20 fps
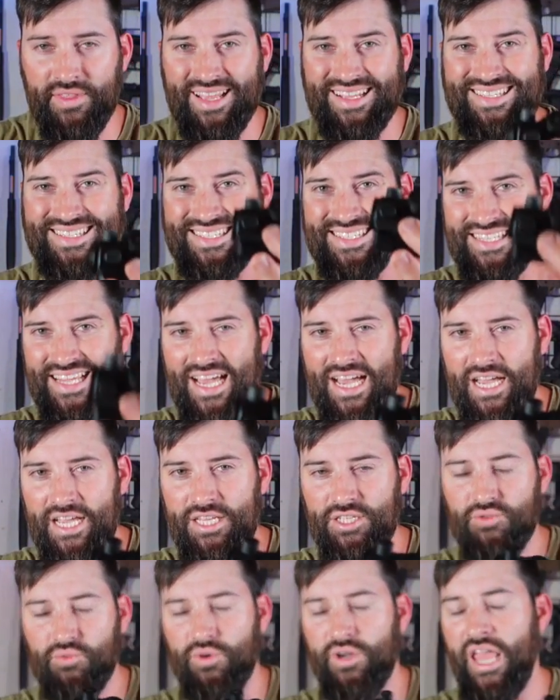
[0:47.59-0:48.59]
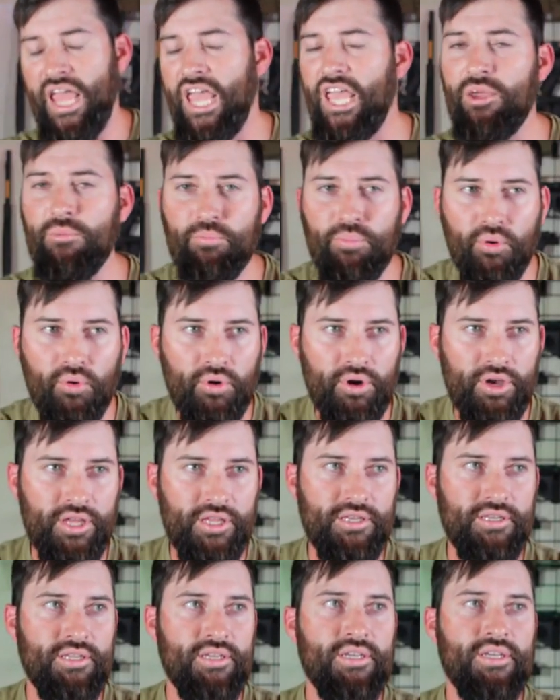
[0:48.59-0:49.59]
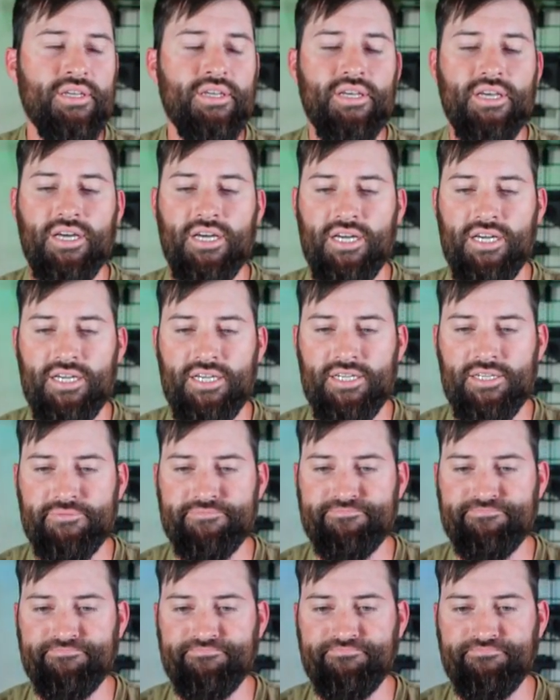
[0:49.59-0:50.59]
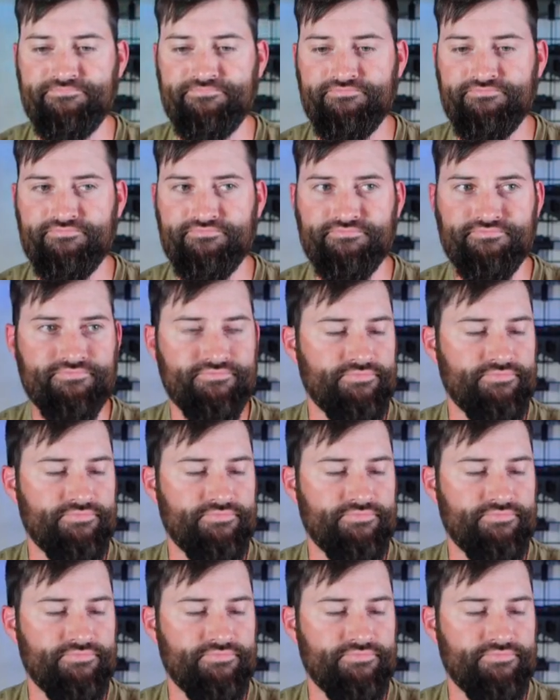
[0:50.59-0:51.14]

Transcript: that size, or an Aimpoint, um,